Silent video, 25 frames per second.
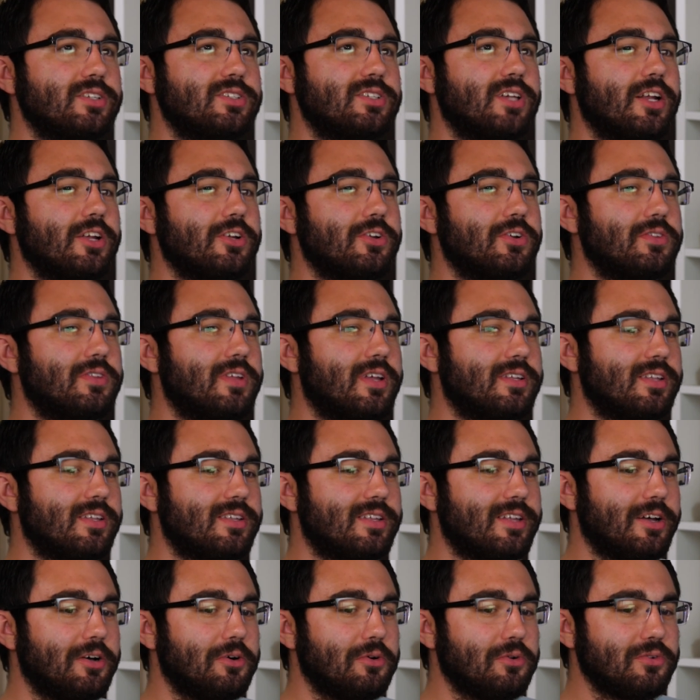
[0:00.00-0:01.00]
a good thing to
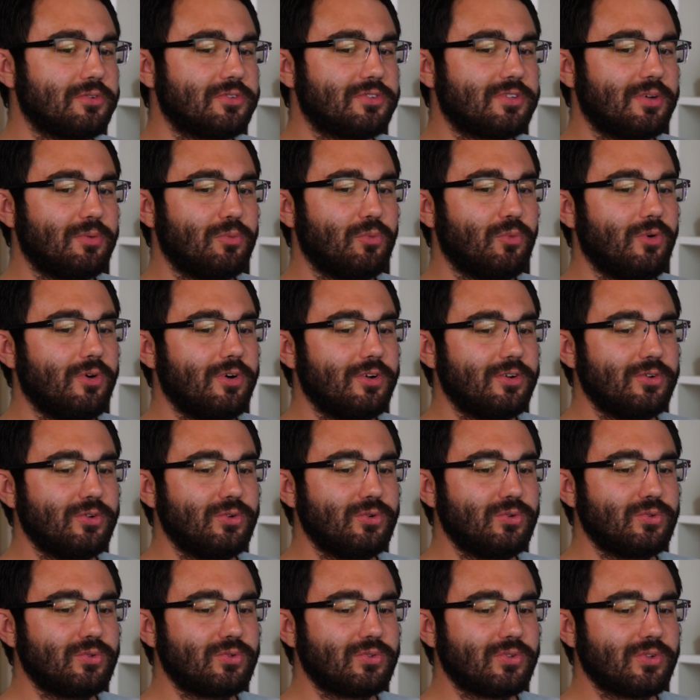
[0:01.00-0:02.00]
tell someone
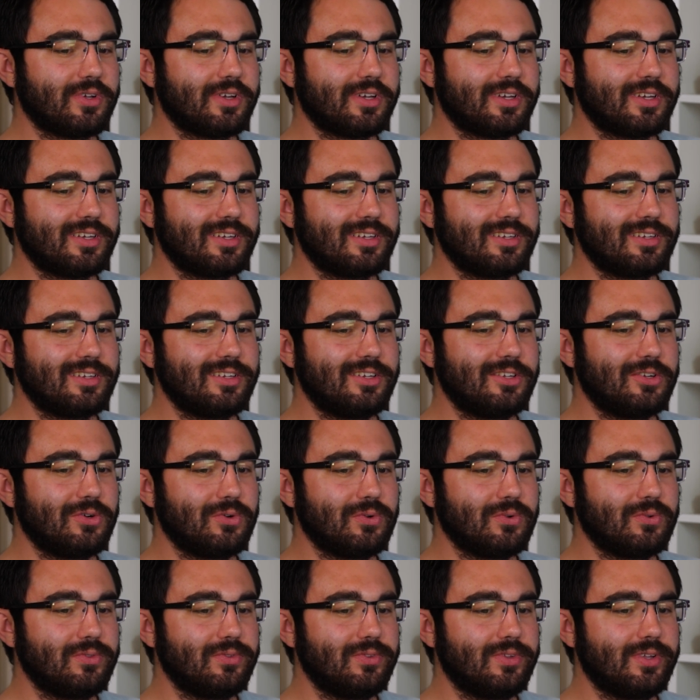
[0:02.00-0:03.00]
who's like,
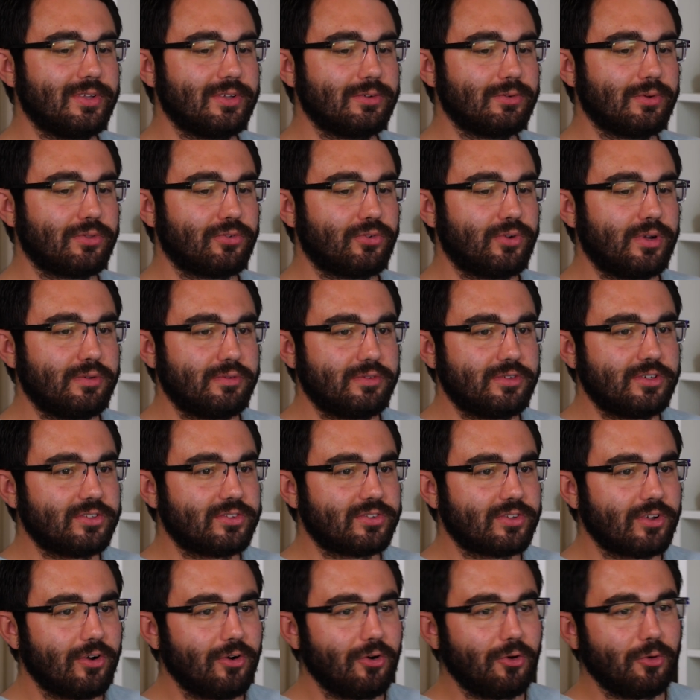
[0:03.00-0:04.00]
dealing with grief,
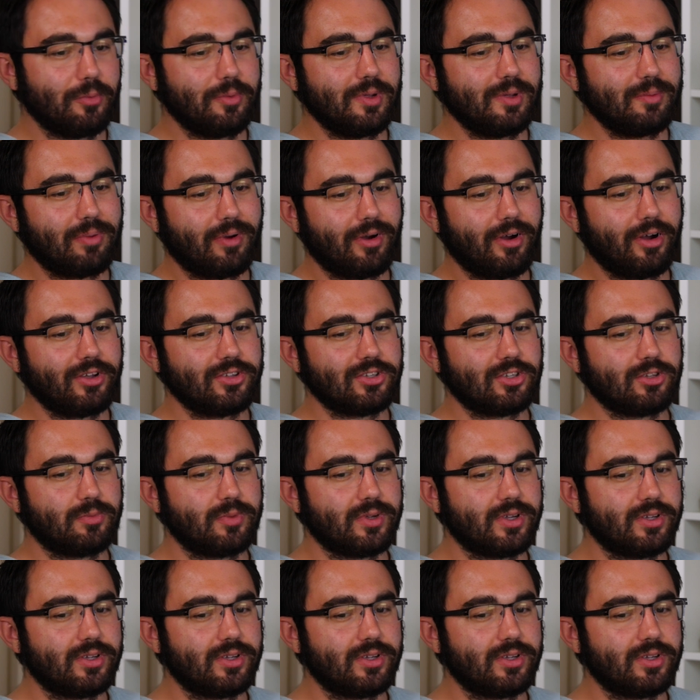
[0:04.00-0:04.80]
just, be positive.